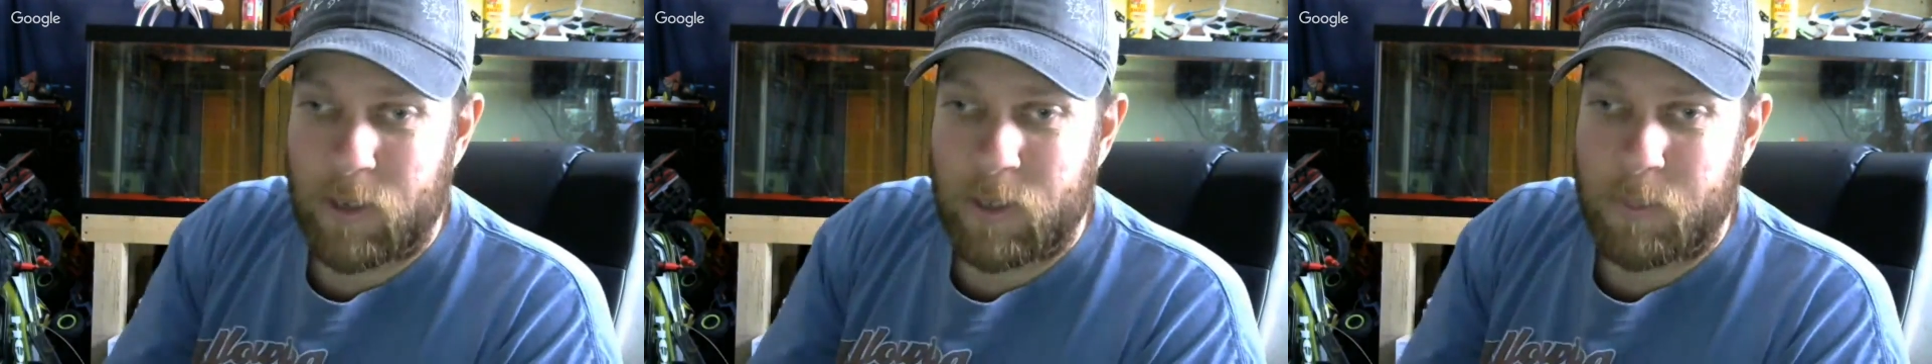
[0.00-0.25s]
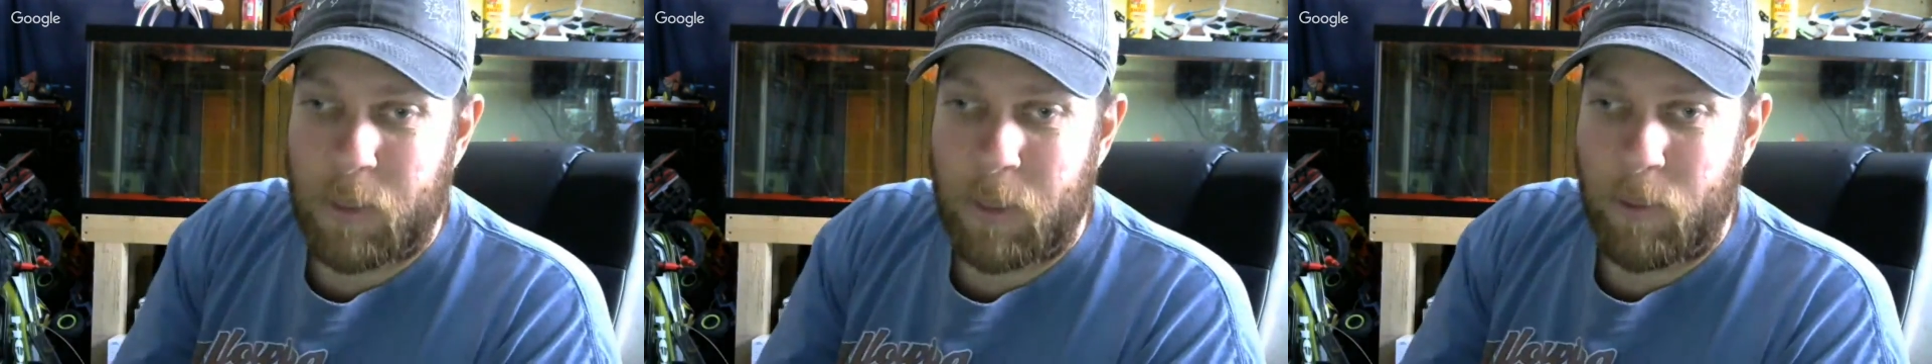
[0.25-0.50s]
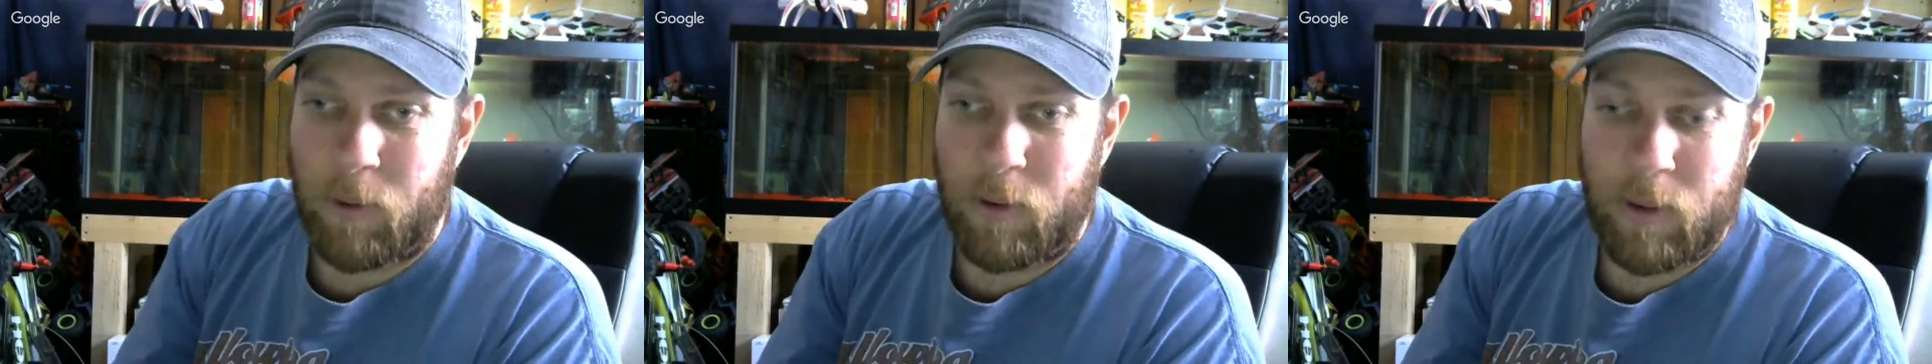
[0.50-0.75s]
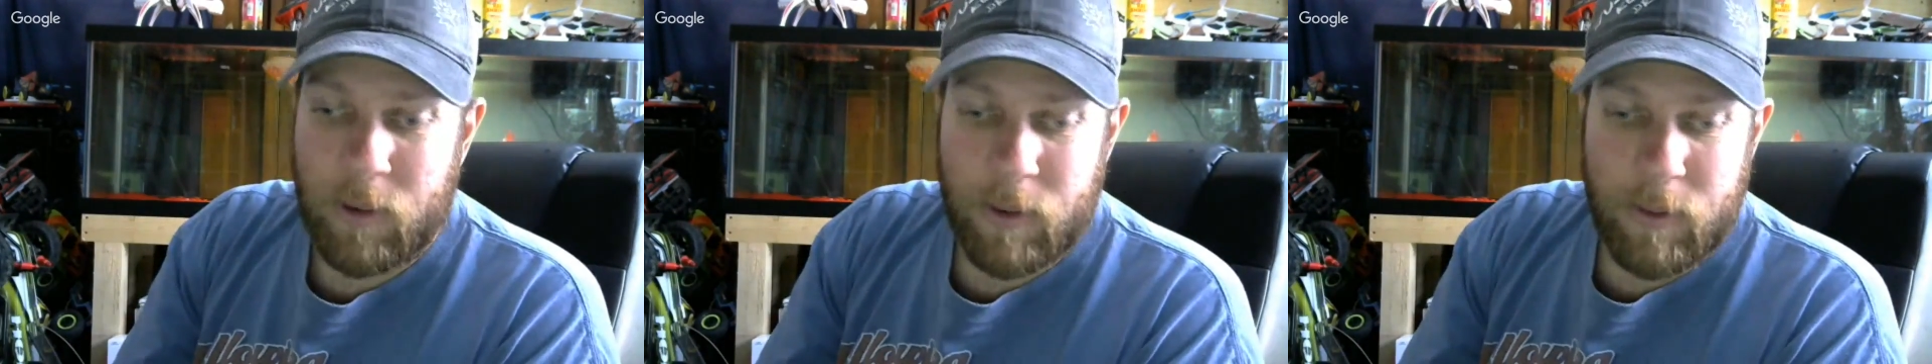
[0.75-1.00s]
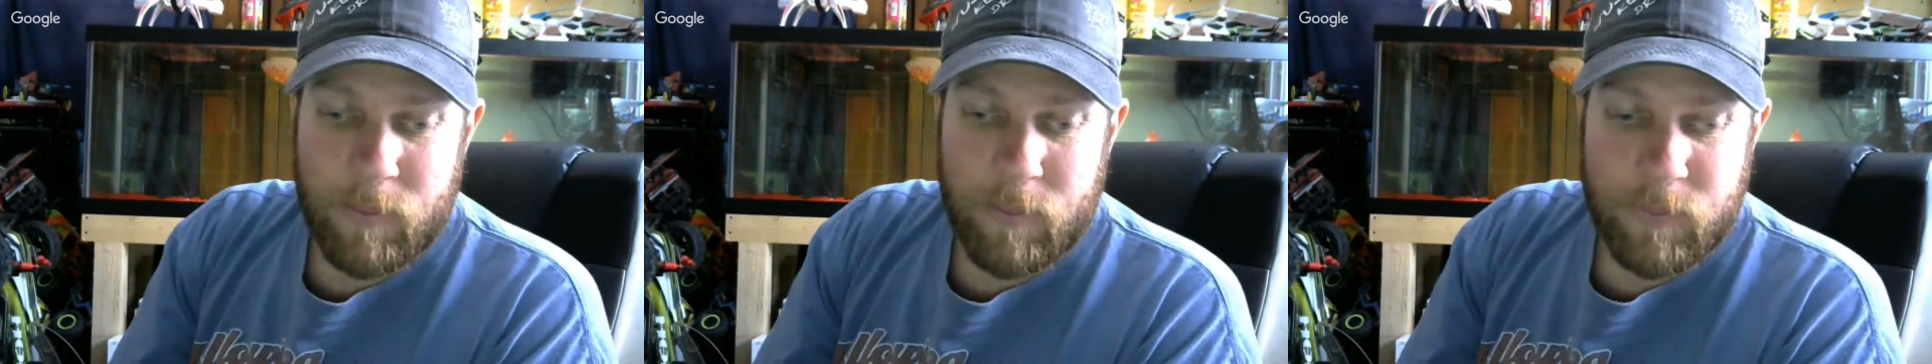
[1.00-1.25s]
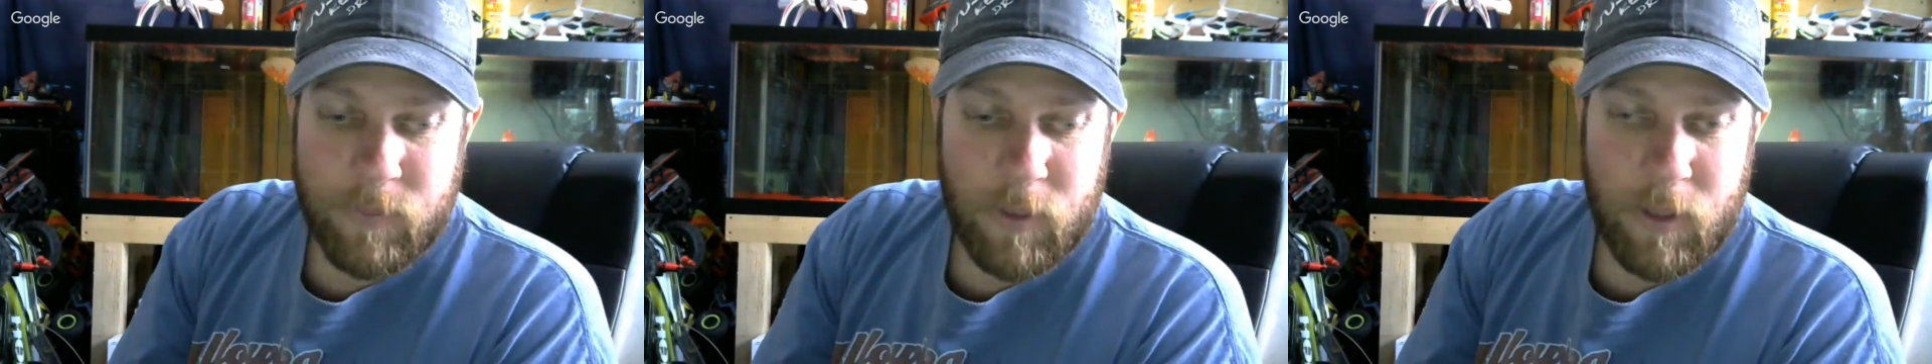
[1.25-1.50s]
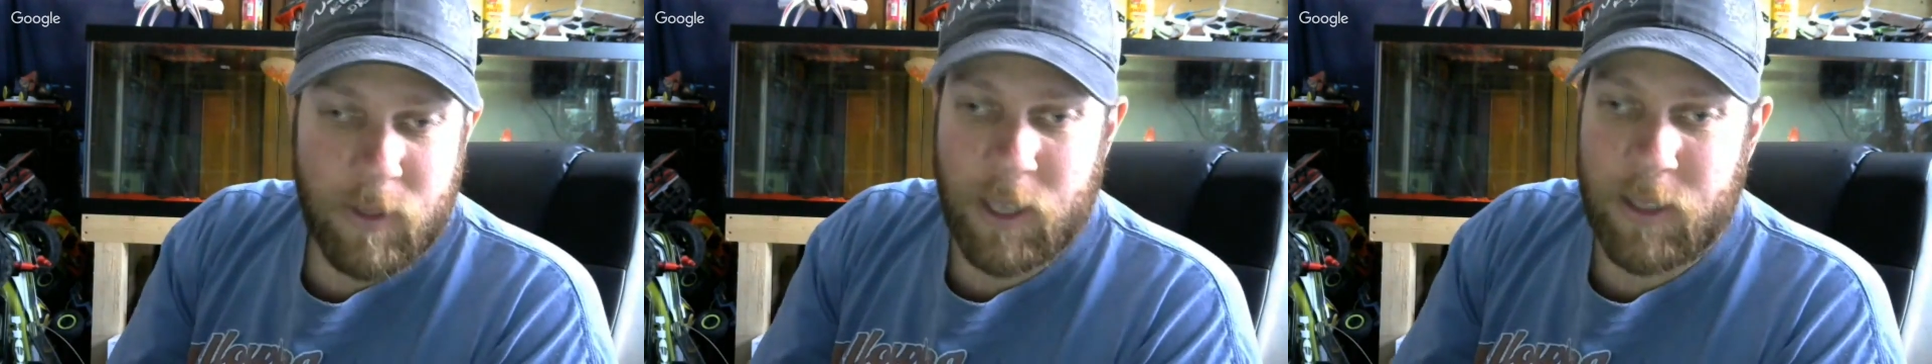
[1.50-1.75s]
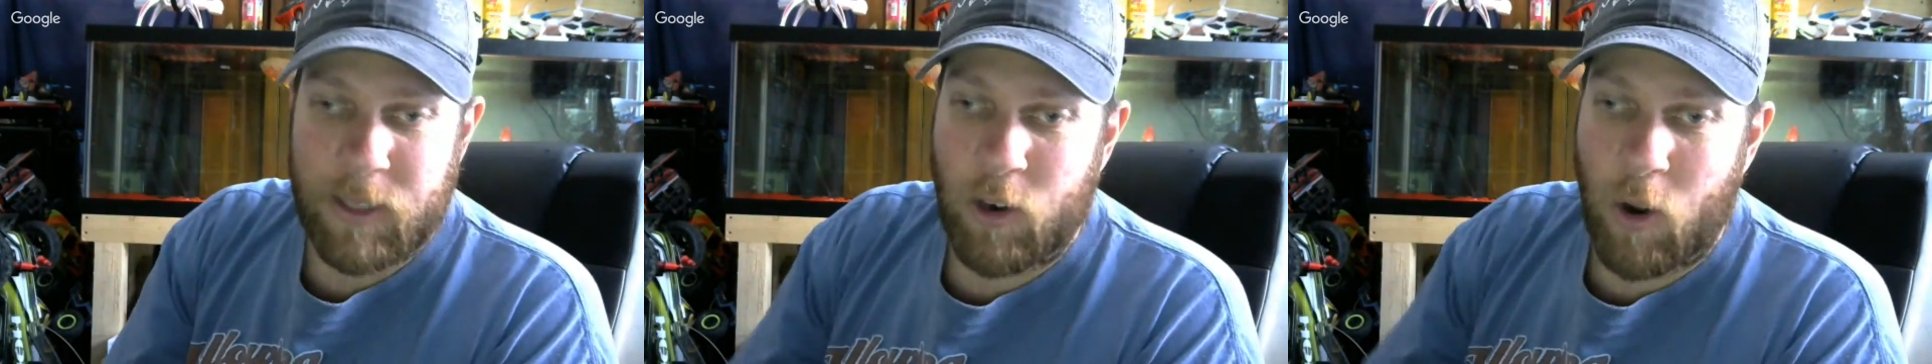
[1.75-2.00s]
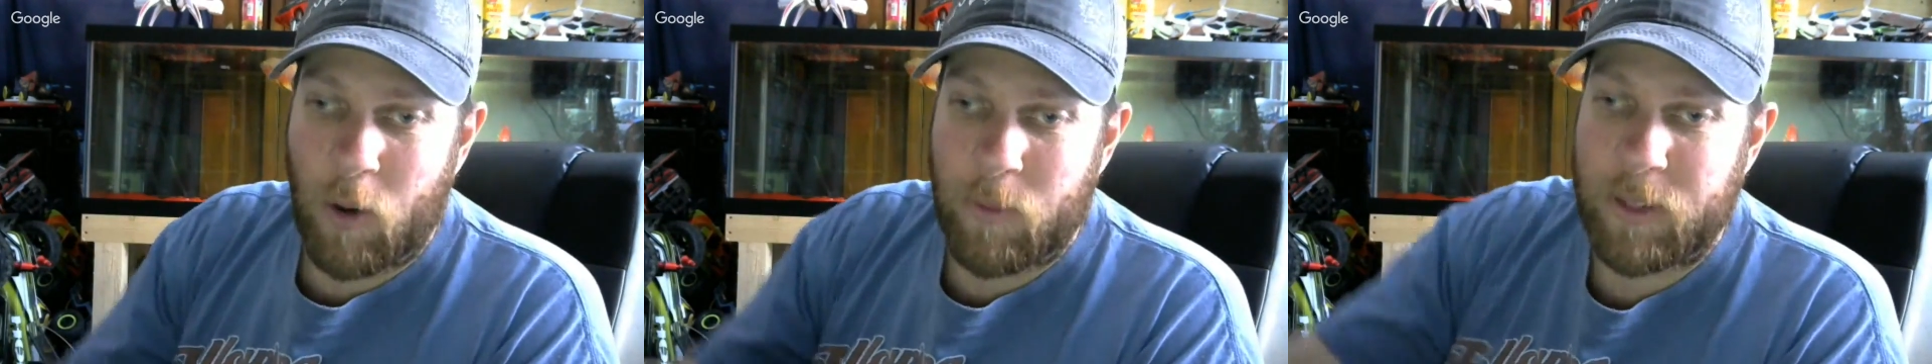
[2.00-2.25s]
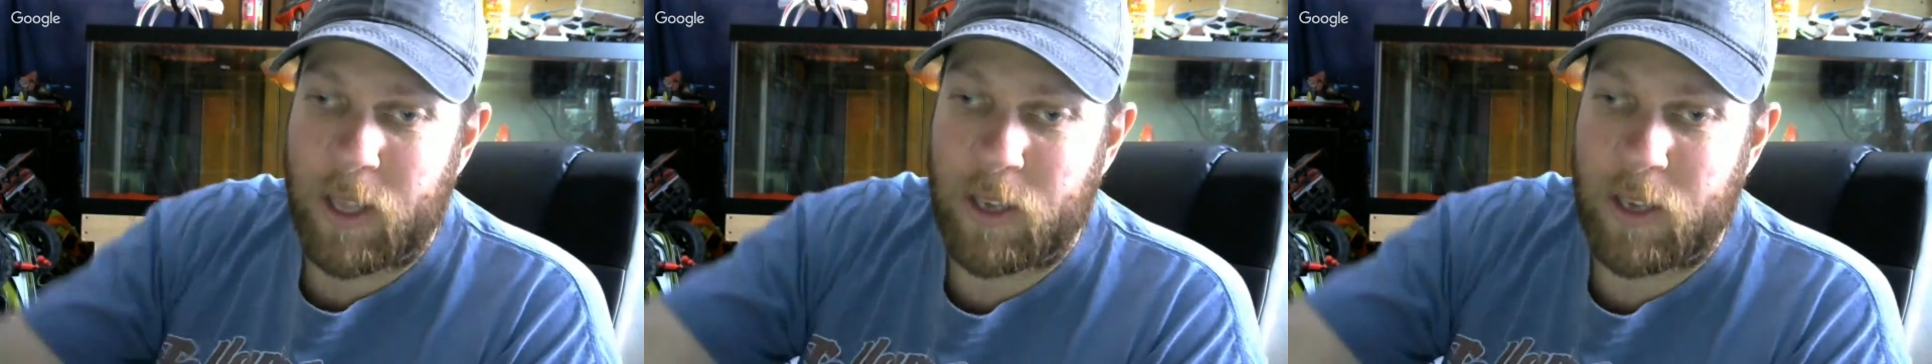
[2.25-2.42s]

people think they know everything,